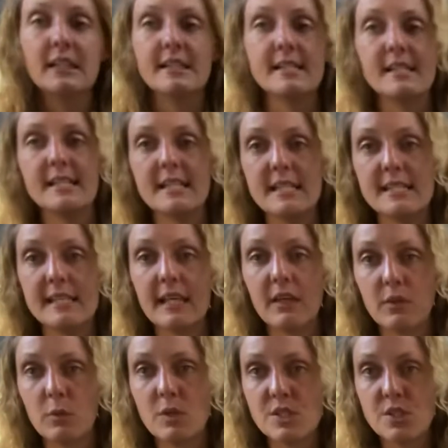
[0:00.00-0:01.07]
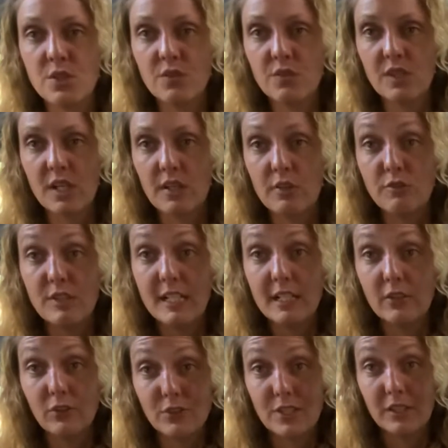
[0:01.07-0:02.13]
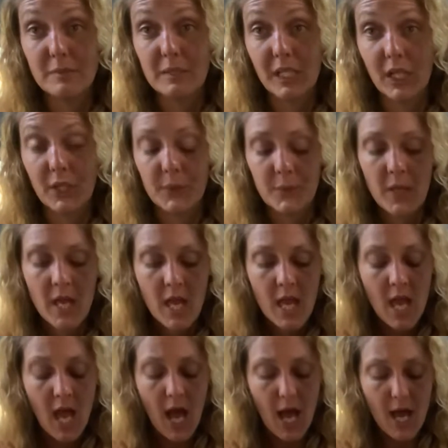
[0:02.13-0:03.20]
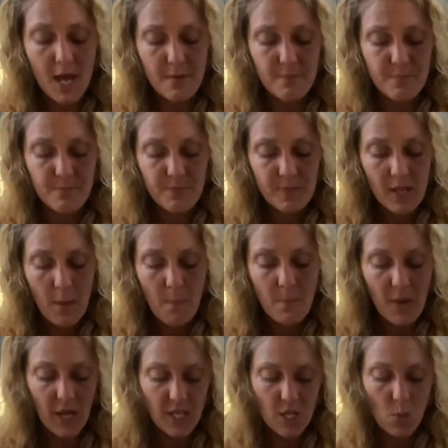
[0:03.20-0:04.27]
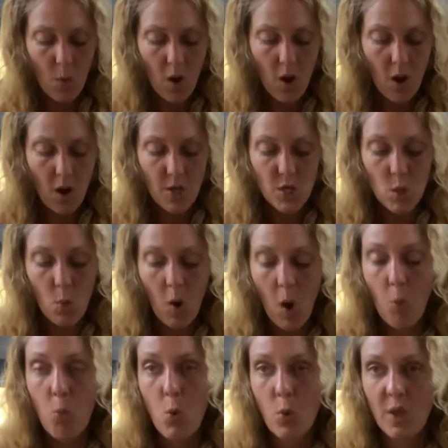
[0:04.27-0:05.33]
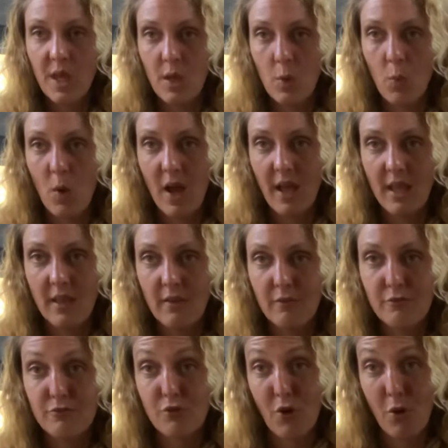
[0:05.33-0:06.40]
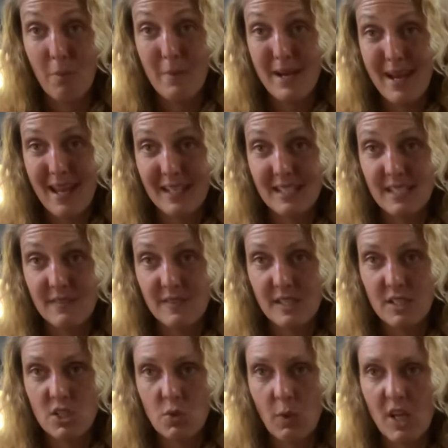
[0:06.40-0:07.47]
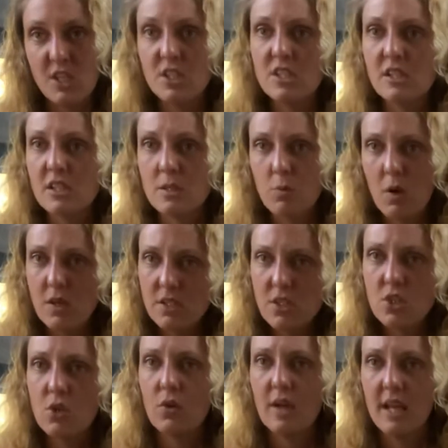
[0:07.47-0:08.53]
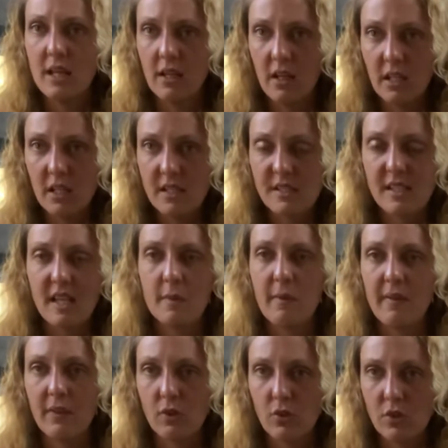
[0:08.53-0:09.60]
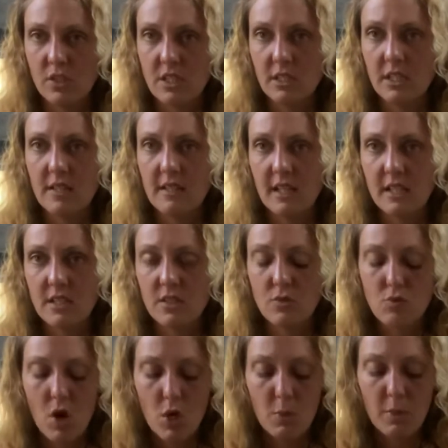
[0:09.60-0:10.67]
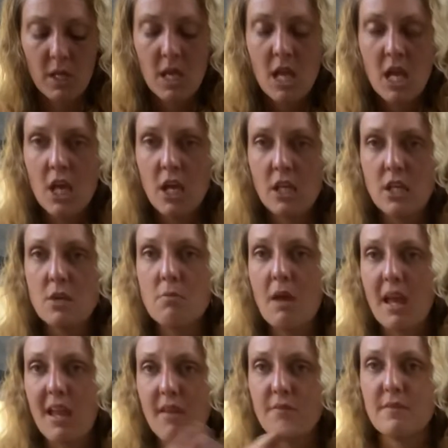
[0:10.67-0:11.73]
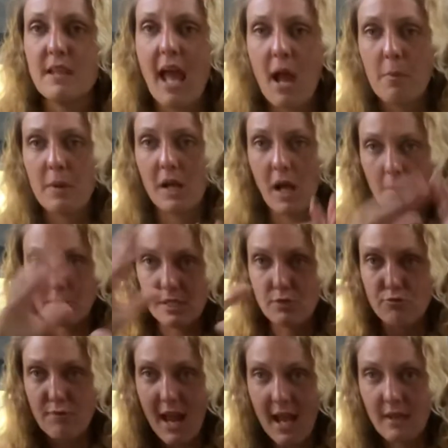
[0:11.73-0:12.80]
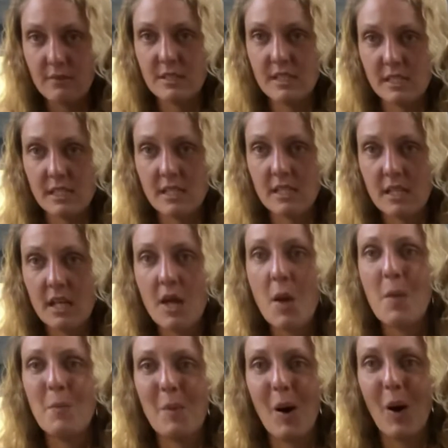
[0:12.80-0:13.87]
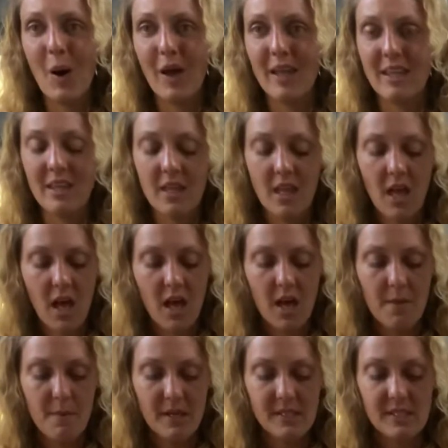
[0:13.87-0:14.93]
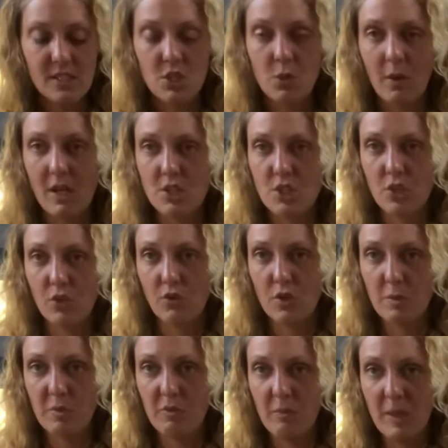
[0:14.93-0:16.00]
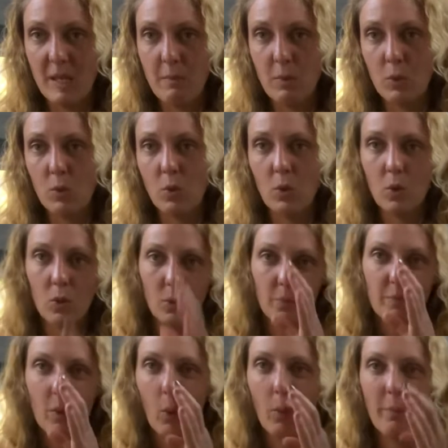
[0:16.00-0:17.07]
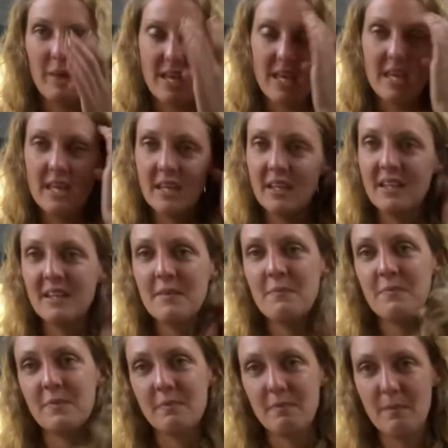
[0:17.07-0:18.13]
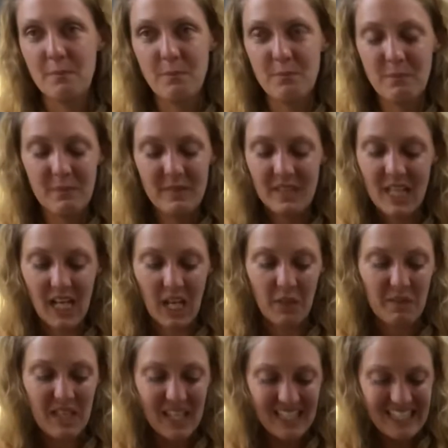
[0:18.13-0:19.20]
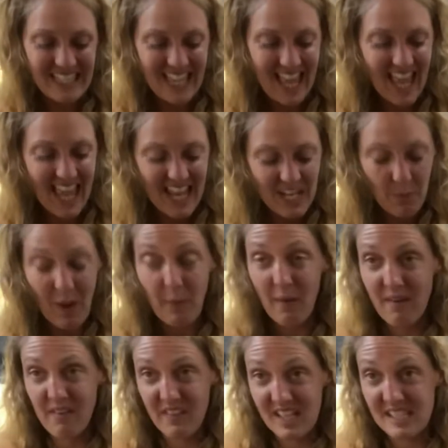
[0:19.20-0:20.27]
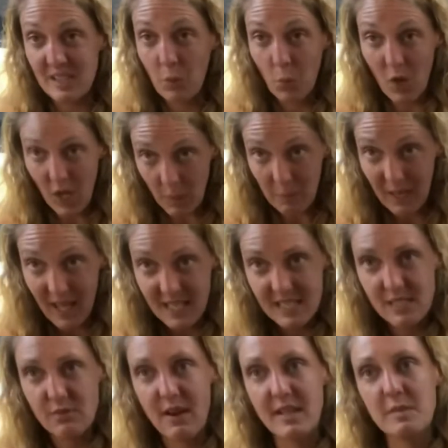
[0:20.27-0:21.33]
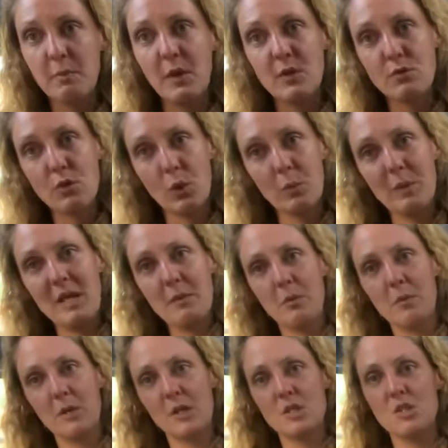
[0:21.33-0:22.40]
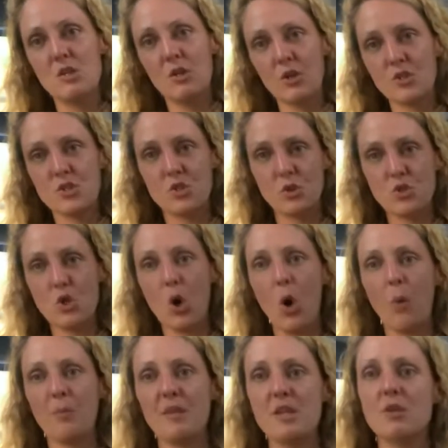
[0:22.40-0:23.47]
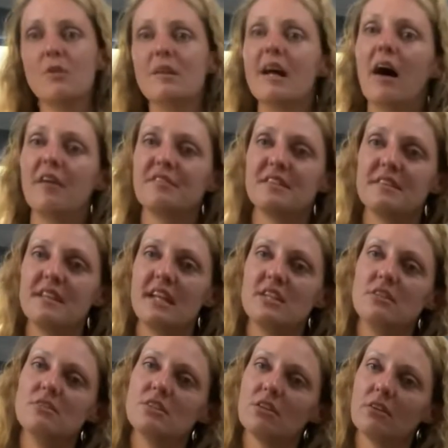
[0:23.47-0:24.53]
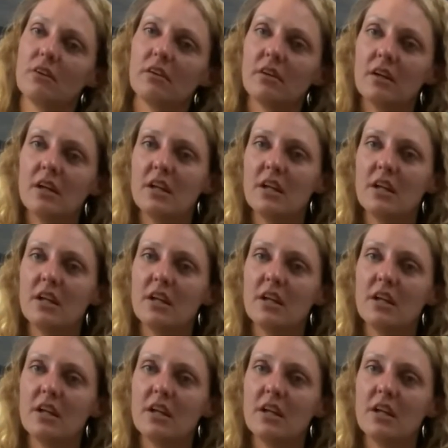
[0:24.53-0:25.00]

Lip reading: that this is easy, otherwise you'd have done it a really long time ago. But you are walking away from negative situations, because whilst you're in, like I said about the crocodile at the end of the rope, you may have now become surrounded by a situation, a group of people, or be, you know, anywhere, wherever it is, in a workplace, surrounded by the wrong people because you lost your job that you loved, and then you took